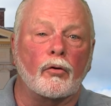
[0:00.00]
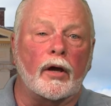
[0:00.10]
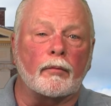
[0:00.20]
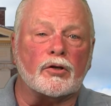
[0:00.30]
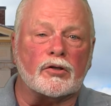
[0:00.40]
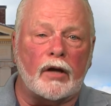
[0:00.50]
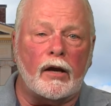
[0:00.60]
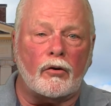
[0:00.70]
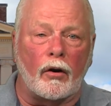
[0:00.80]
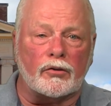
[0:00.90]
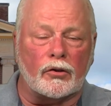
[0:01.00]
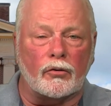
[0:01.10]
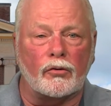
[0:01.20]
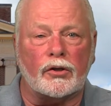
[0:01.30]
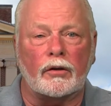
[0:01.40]
Hampshire State
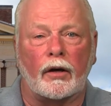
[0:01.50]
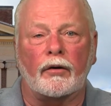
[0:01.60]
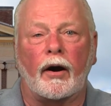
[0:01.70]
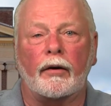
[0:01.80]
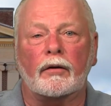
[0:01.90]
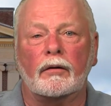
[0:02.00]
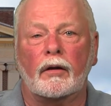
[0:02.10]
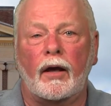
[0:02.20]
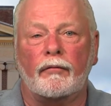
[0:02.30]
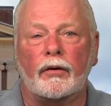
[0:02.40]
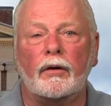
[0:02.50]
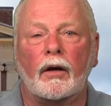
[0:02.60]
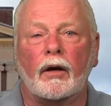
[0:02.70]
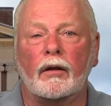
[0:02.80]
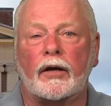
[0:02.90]
Constitution, under Article 11,
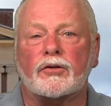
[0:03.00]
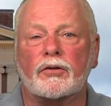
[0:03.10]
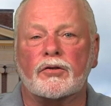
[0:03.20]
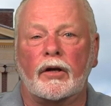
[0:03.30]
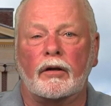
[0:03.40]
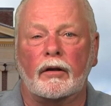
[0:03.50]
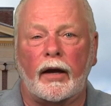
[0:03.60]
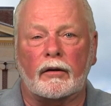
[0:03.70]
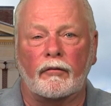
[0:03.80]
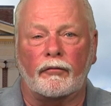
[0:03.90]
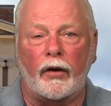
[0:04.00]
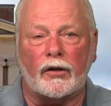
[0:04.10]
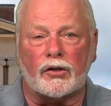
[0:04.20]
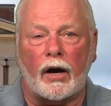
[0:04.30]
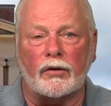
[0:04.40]
elections and elective
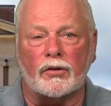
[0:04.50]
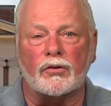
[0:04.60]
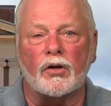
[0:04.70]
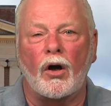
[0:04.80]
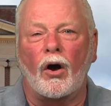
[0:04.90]
franchises,